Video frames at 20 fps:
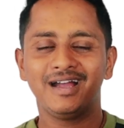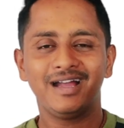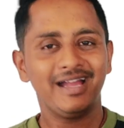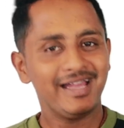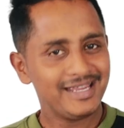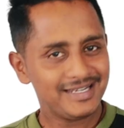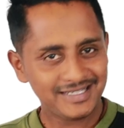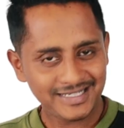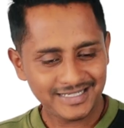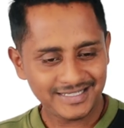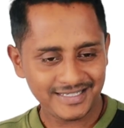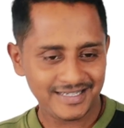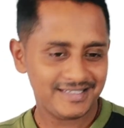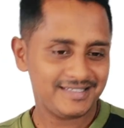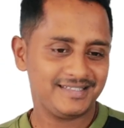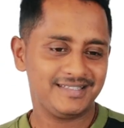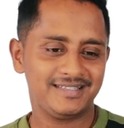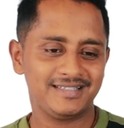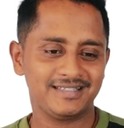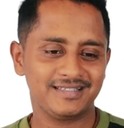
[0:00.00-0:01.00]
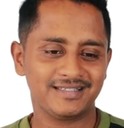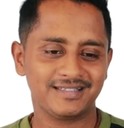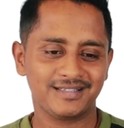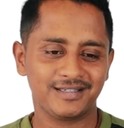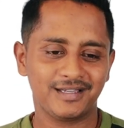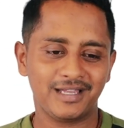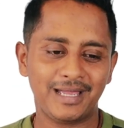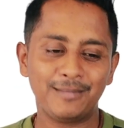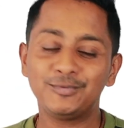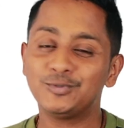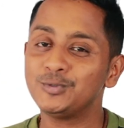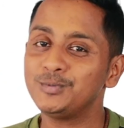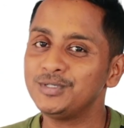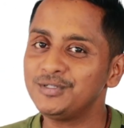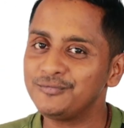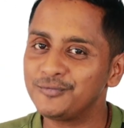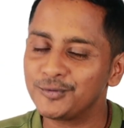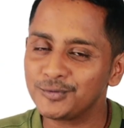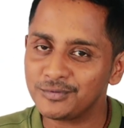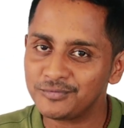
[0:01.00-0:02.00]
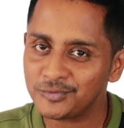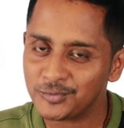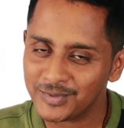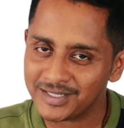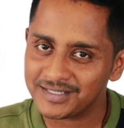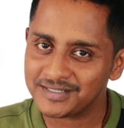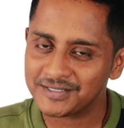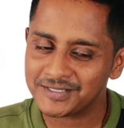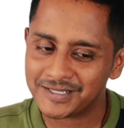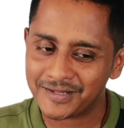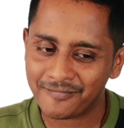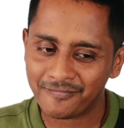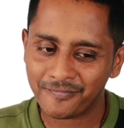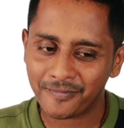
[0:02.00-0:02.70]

Indeed, yes, I am so much fond of sweets.